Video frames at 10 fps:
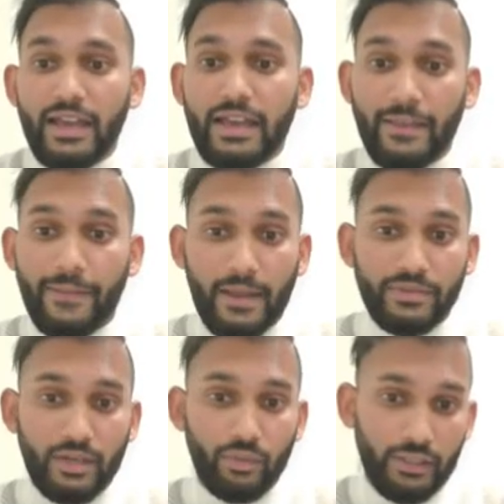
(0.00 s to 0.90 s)
Enzymes
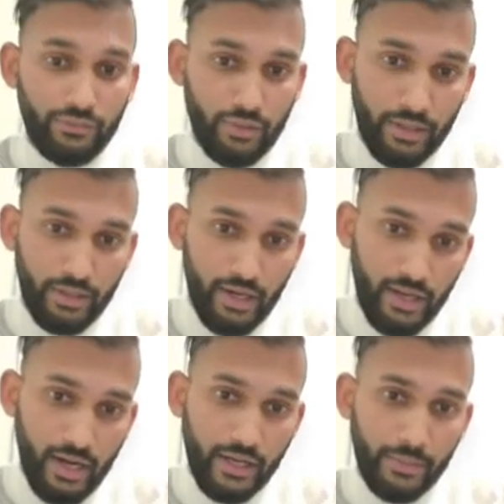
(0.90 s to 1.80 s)
are released from the dead
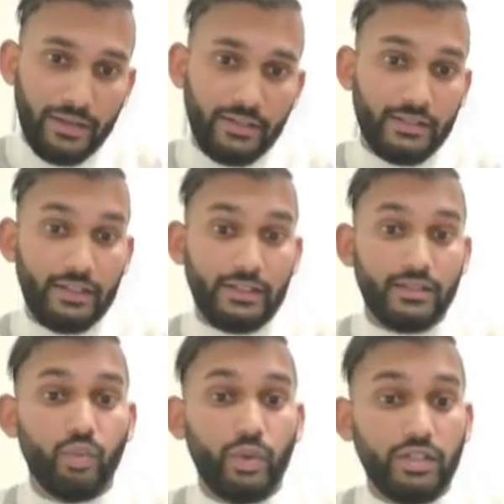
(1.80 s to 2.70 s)
cardiac myocardial cells,
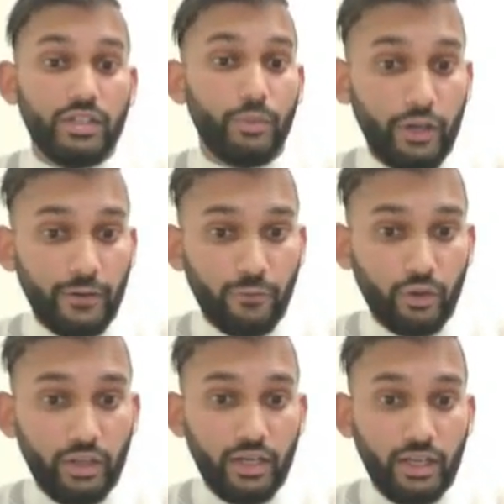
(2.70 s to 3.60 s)
which is important for
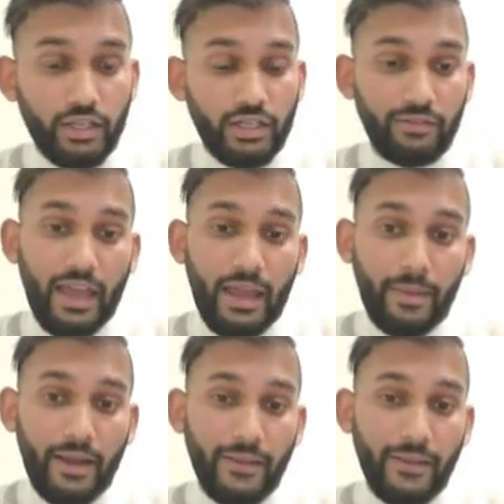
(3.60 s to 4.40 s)
the indication of the MI.